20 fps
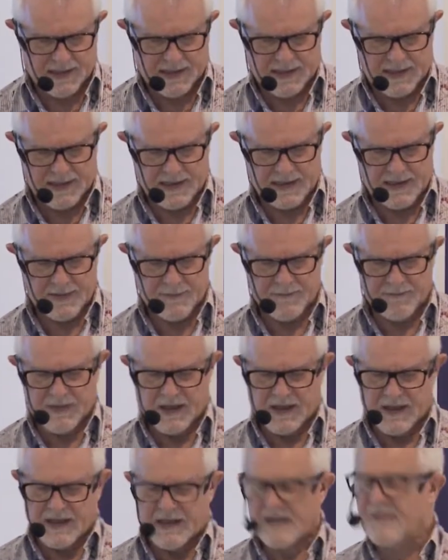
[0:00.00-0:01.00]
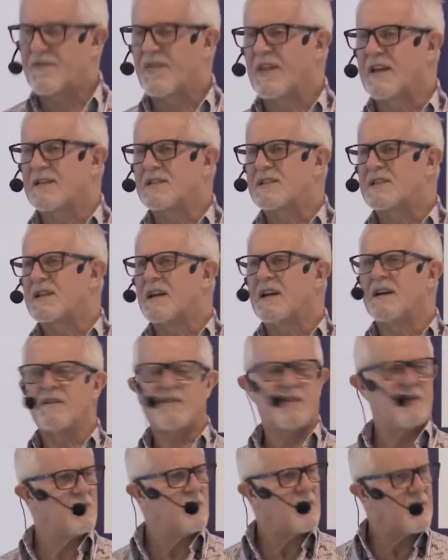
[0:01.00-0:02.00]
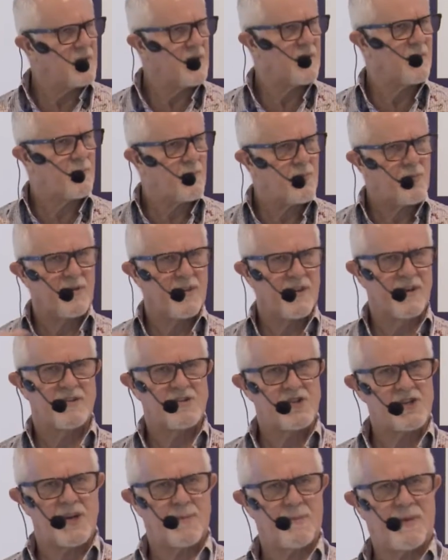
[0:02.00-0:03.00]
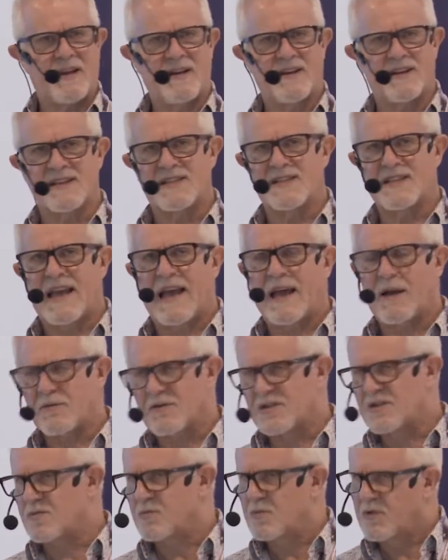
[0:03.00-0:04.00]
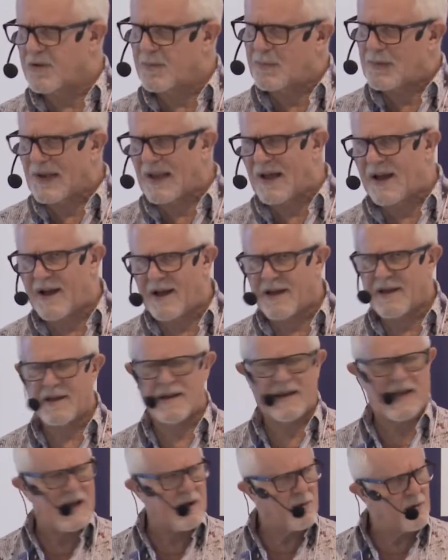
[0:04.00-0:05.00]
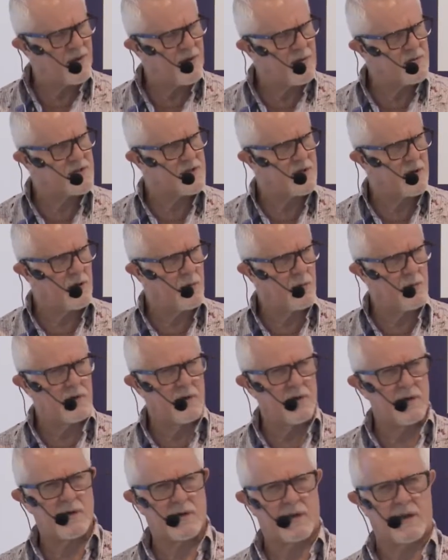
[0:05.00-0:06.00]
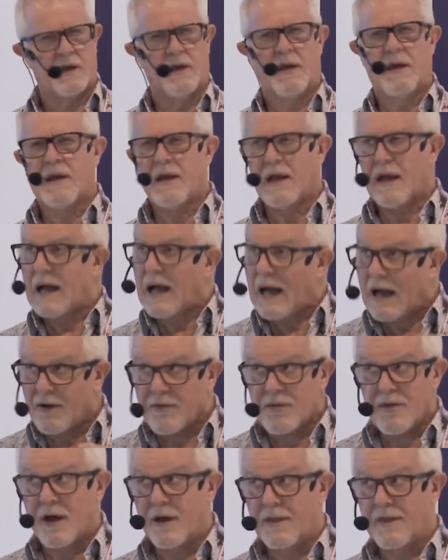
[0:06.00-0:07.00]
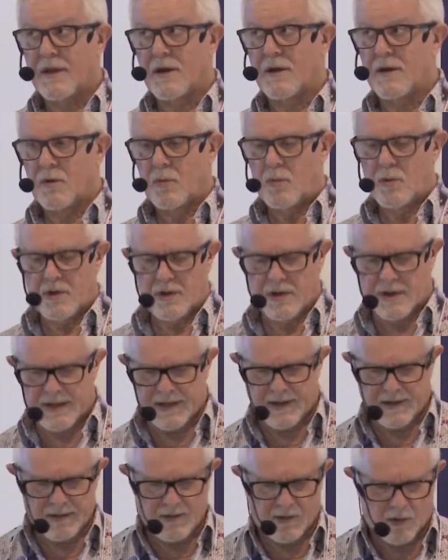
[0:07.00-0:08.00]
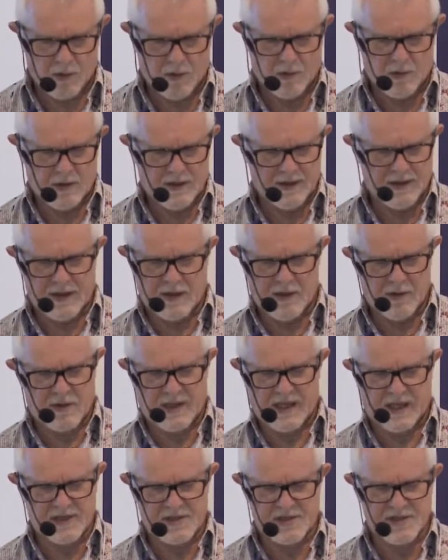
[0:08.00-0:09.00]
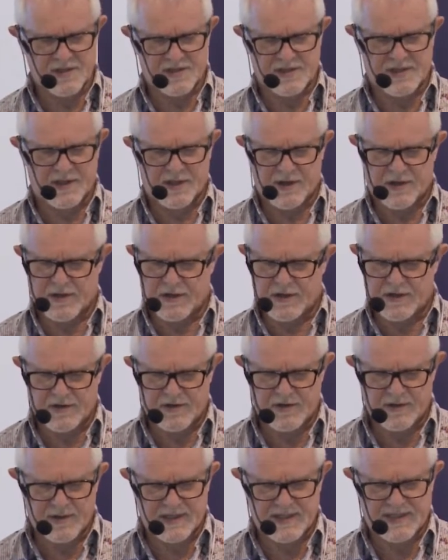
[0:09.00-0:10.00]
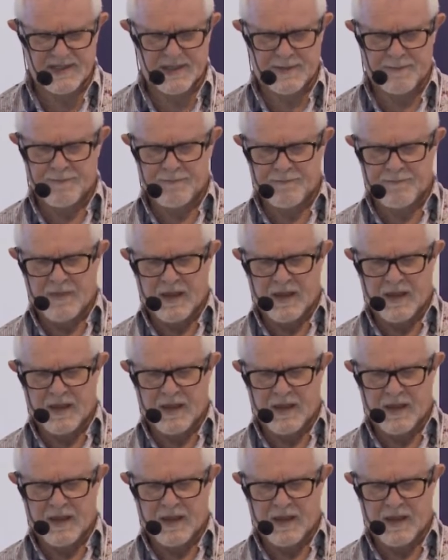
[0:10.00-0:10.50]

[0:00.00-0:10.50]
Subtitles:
If there's the shipping discounts would apply, and how are those going to work? How are they going to work in all the locations that you're going to do it in?